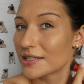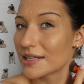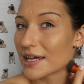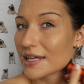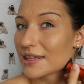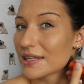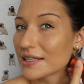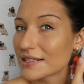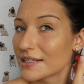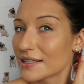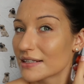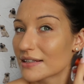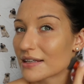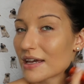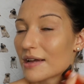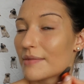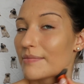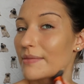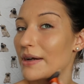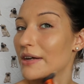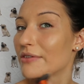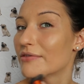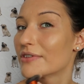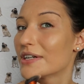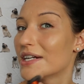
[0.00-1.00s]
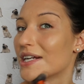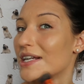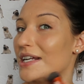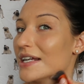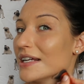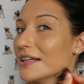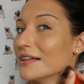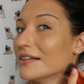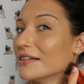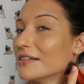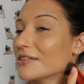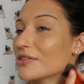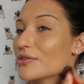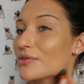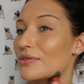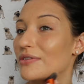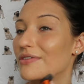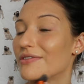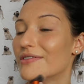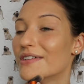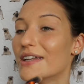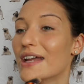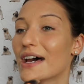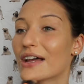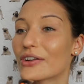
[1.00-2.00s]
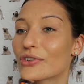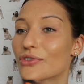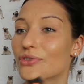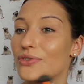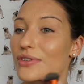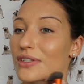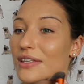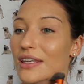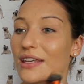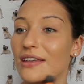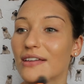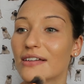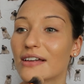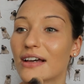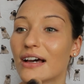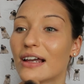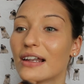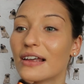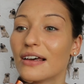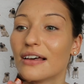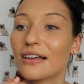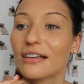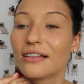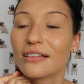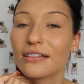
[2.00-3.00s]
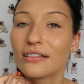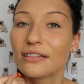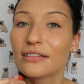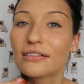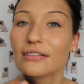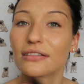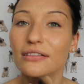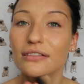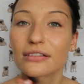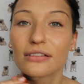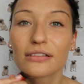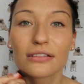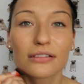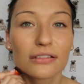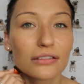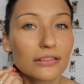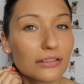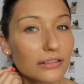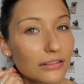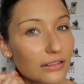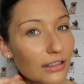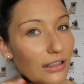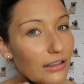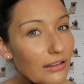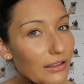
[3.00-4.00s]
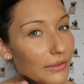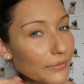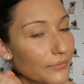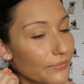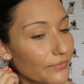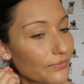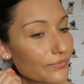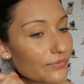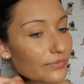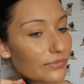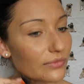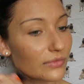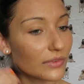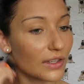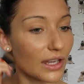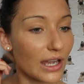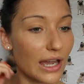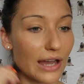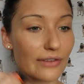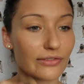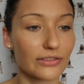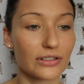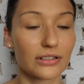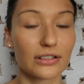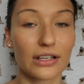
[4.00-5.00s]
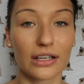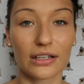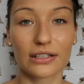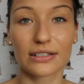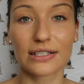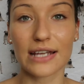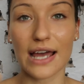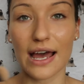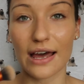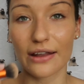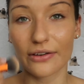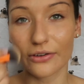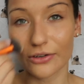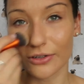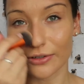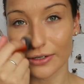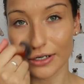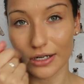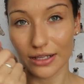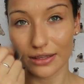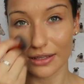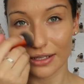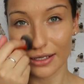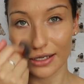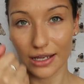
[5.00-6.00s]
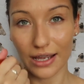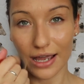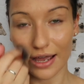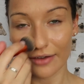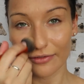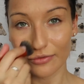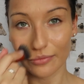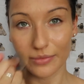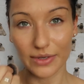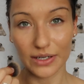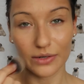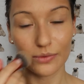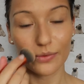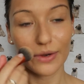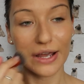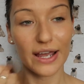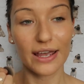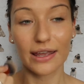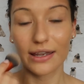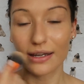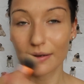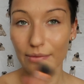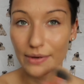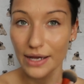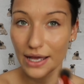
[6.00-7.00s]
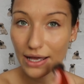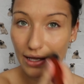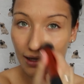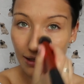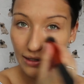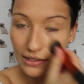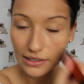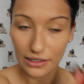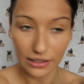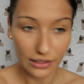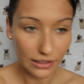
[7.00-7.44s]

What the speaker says: say this is like my really sort of natural skin colour. I haven't like tanned or anything, I haven't been away anywhere.